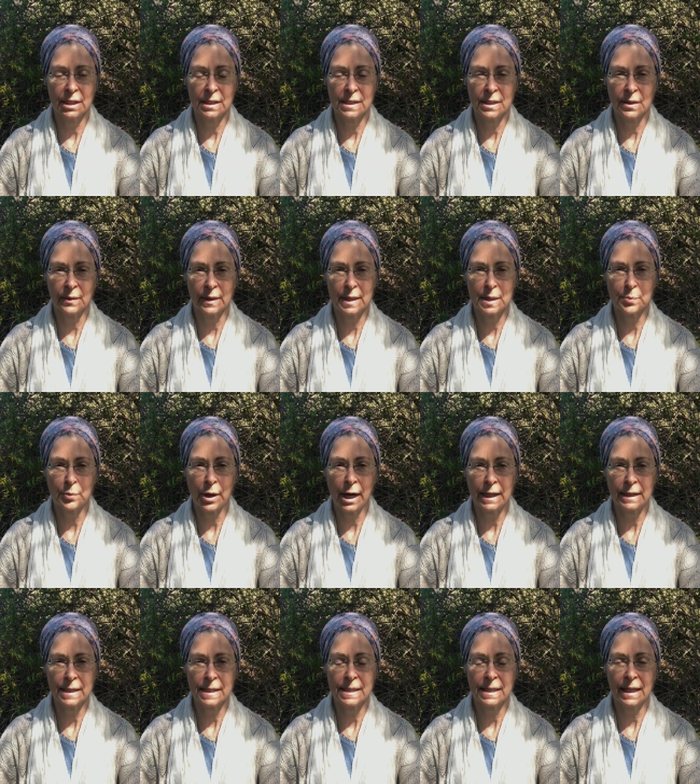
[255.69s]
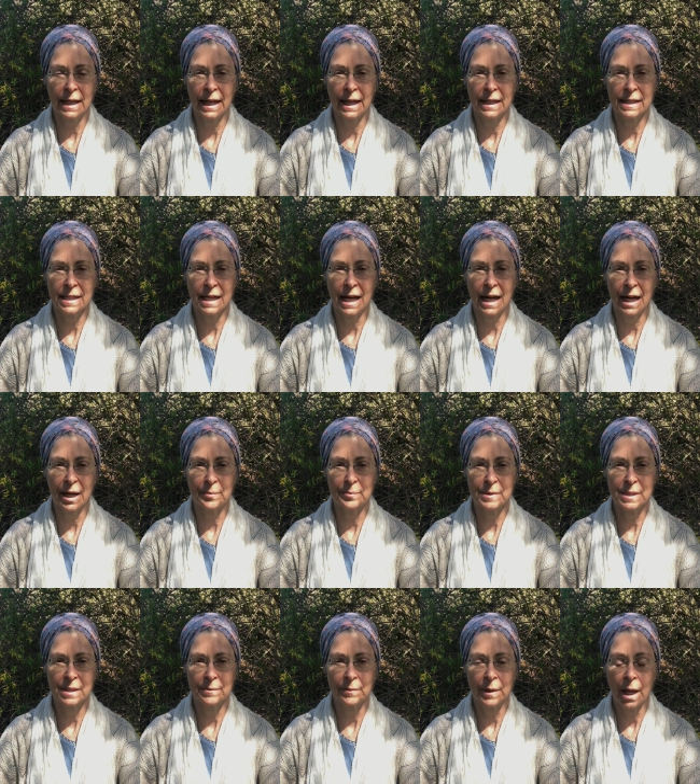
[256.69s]
So let's practice the 8
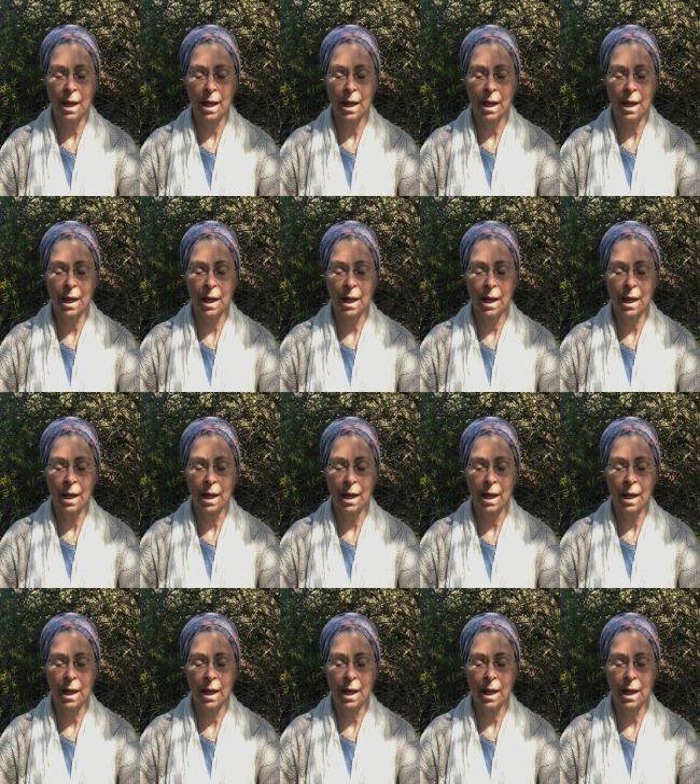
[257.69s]
times.